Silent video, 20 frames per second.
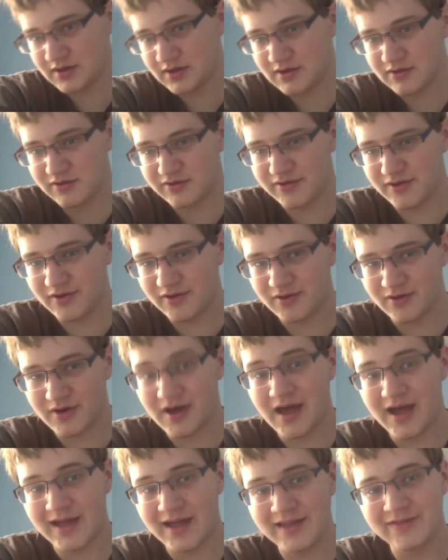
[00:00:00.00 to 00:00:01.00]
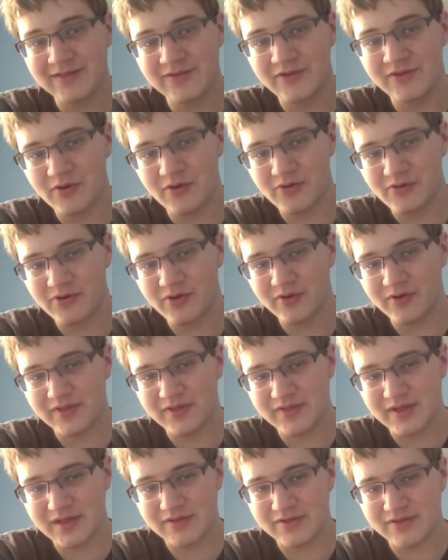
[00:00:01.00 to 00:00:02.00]
So I don't really
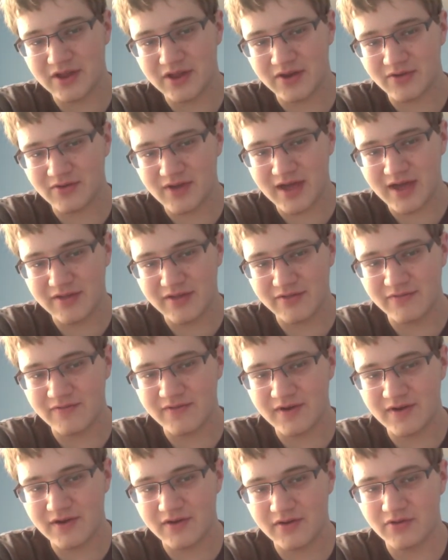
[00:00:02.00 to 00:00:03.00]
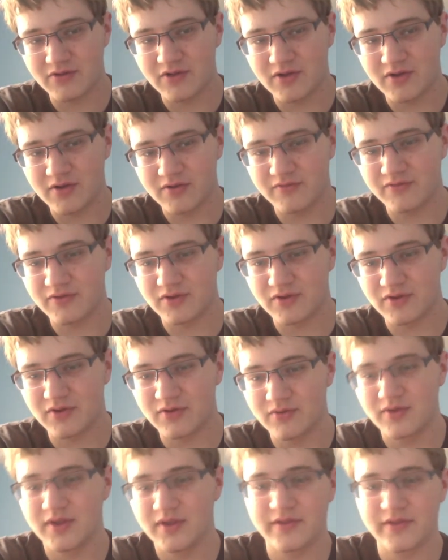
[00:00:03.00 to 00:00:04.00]
think it's going to last very long for
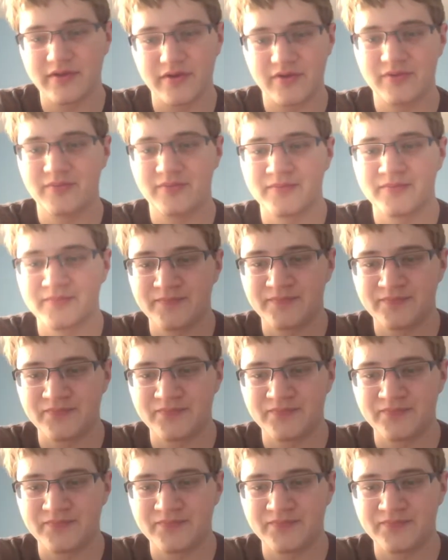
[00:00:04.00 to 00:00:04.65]
you either.